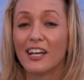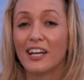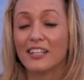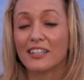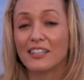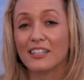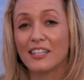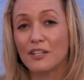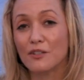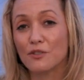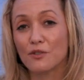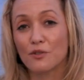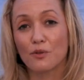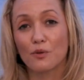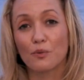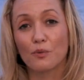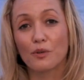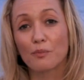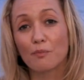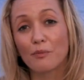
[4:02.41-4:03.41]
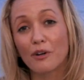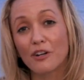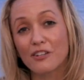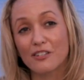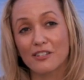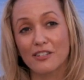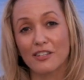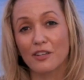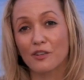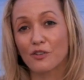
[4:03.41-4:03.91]
and leads you with
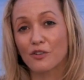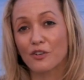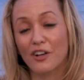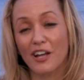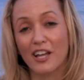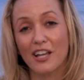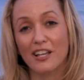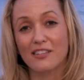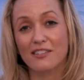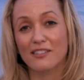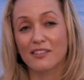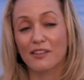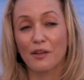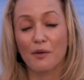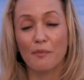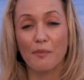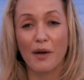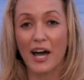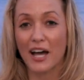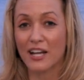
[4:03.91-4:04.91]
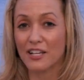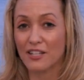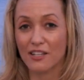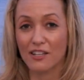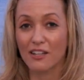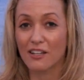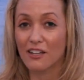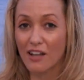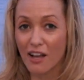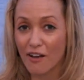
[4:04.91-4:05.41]
mercy and grace and
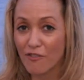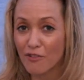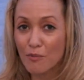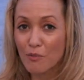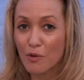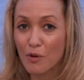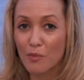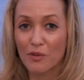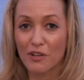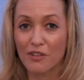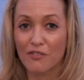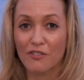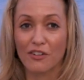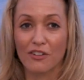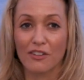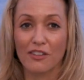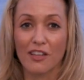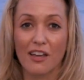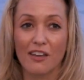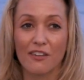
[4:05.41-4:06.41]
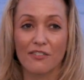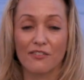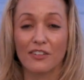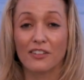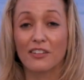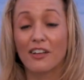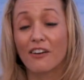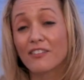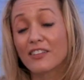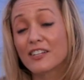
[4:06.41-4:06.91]
compassion in every moment of your life.
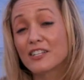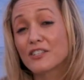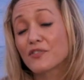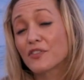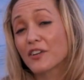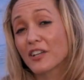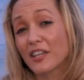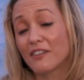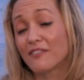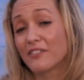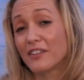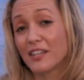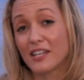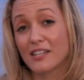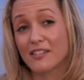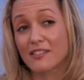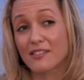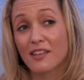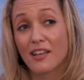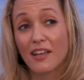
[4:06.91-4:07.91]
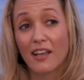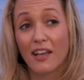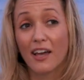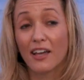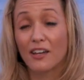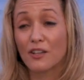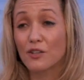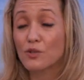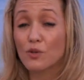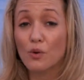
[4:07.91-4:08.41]
A love that is forgiveness
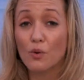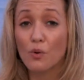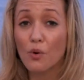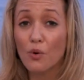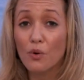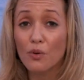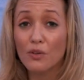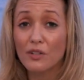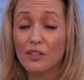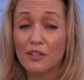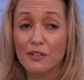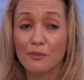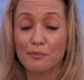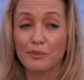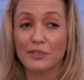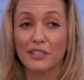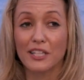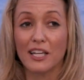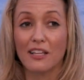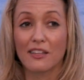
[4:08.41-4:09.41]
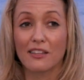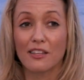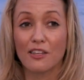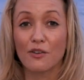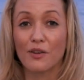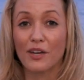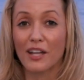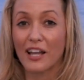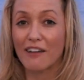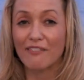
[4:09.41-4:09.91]
and is so whole and complete that
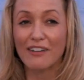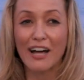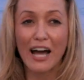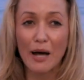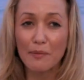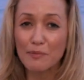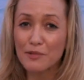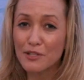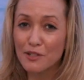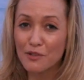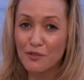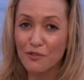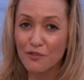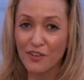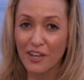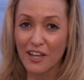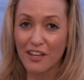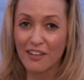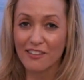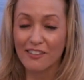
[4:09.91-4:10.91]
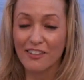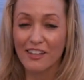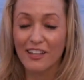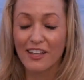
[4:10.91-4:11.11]
you can have absolute faith